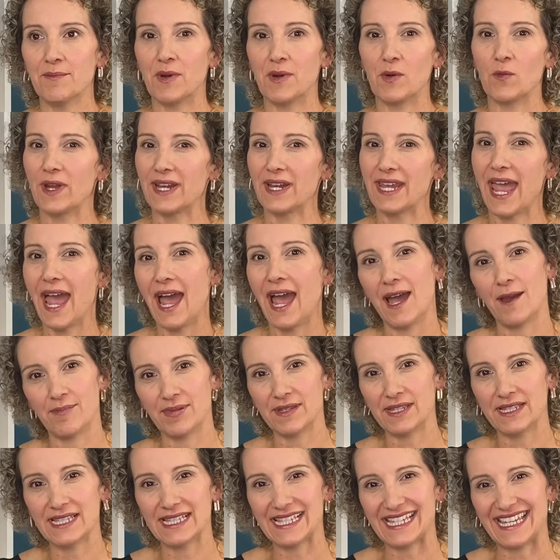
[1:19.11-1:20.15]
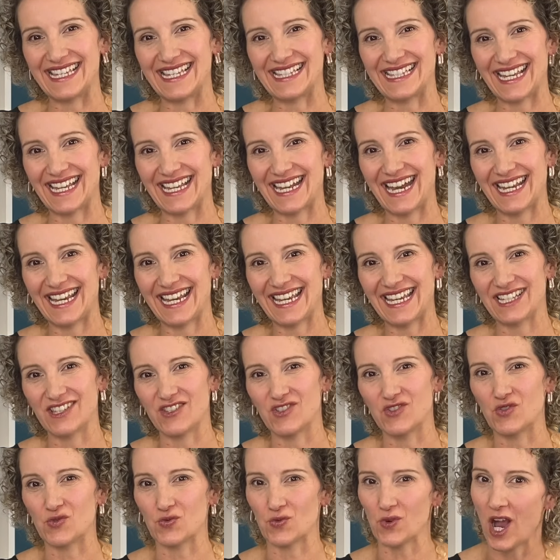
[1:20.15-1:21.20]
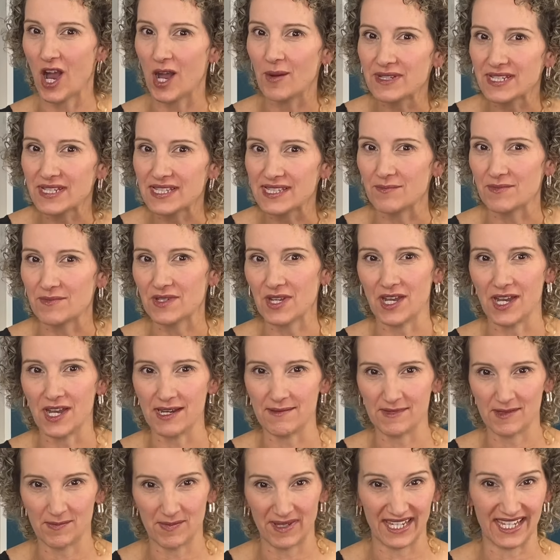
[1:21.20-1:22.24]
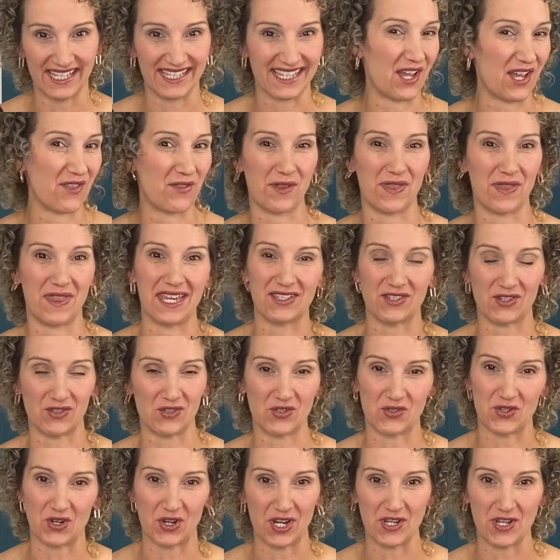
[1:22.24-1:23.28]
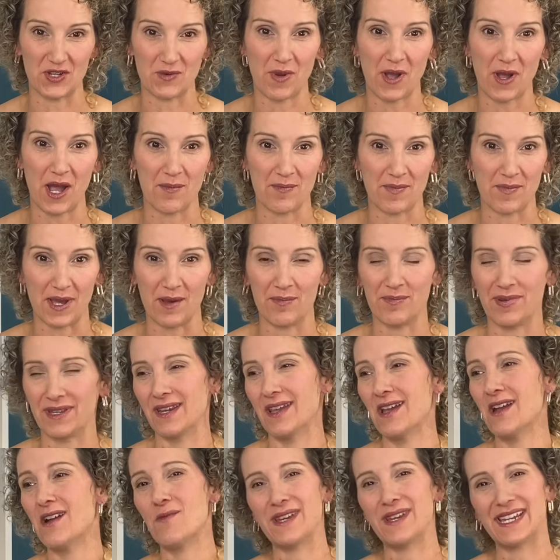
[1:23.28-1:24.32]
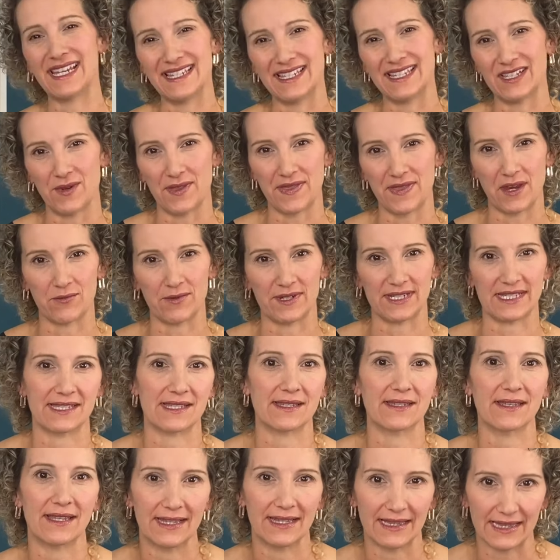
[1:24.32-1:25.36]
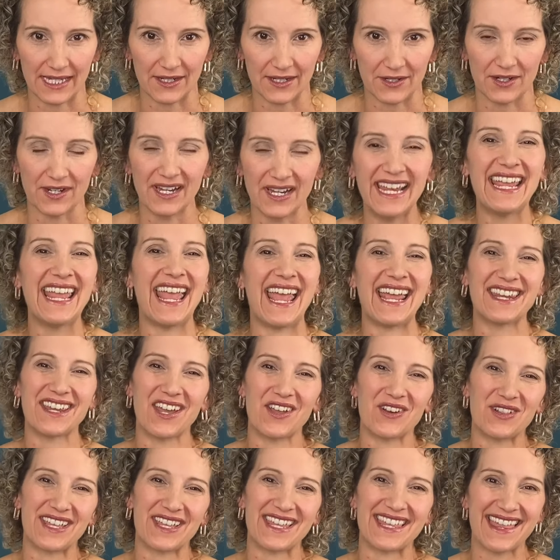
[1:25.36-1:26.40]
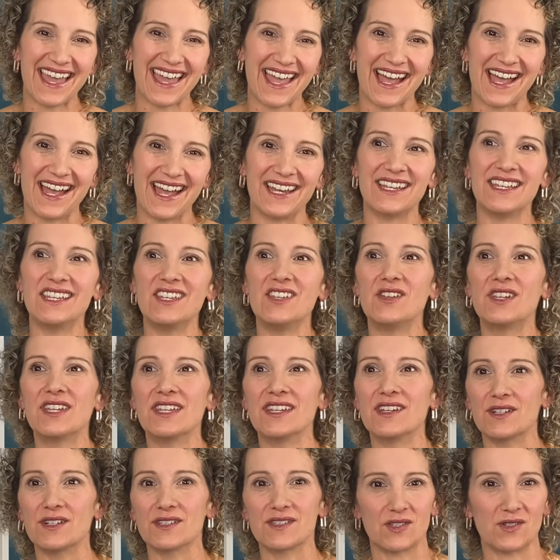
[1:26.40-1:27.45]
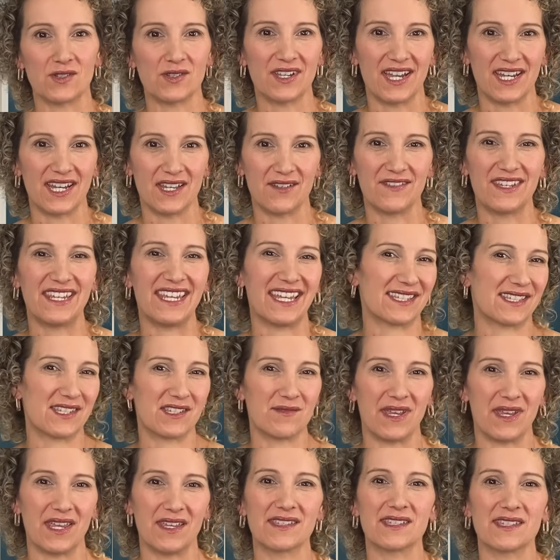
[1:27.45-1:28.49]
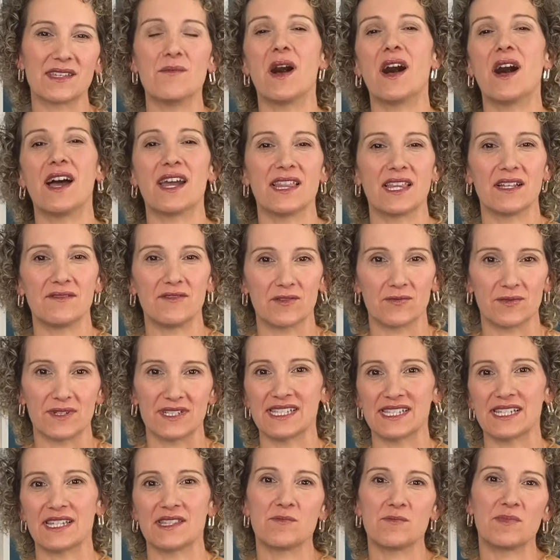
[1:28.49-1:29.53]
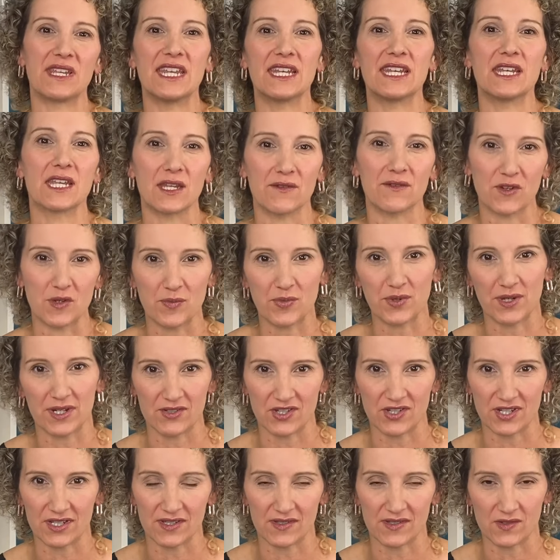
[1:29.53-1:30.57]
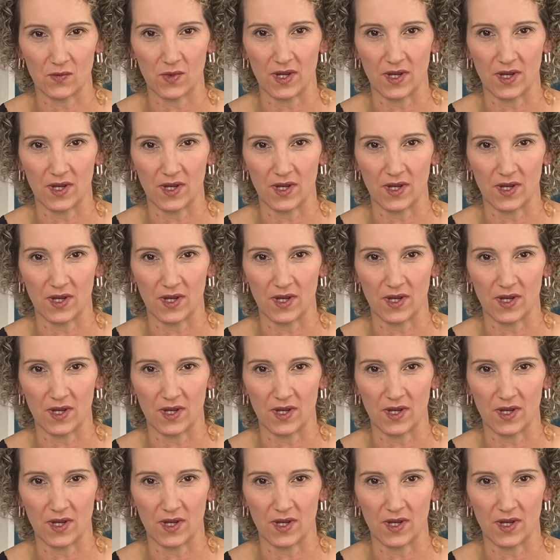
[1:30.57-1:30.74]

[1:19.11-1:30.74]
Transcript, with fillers: But what happens is it kind of gets dropped sometimes because other things are starting to pop up and, oh, we can deal with that risk later. And not only that, you can also kind of guesstimate some high level risk at the beginning of your project as